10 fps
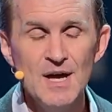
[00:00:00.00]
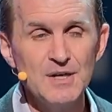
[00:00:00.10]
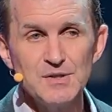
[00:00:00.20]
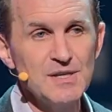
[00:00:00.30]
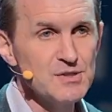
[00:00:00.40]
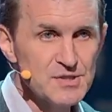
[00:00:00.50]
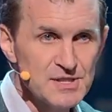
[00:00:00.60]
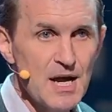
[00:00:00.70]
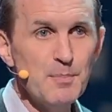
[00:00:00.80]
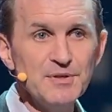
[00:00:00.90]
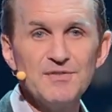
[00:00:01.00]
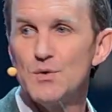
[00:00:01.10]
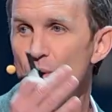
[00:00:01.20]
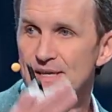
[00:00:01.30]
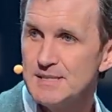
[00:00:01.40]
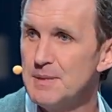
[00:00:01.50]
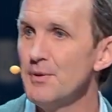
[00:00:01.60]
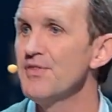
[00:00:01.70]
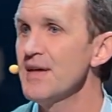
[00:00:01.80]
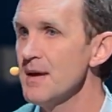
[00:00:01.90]
So these are just a couple of different ways that
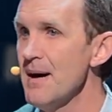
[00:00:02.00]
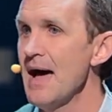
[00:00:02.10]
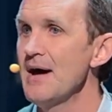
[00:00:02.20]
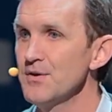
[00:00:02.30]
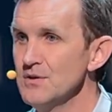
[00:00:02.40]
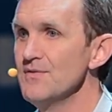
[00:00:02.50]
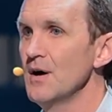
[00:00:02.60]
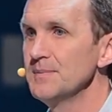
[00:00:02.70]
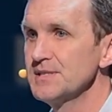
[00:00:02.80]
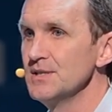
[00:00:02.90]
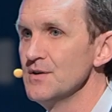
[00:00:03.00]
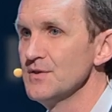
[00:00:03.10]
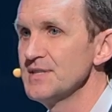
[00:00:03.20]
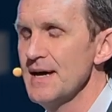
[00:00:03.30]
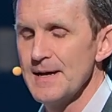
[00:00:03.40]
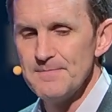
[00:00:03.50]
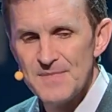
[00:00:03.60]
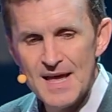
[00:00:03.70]
people think about how you develop skill over time.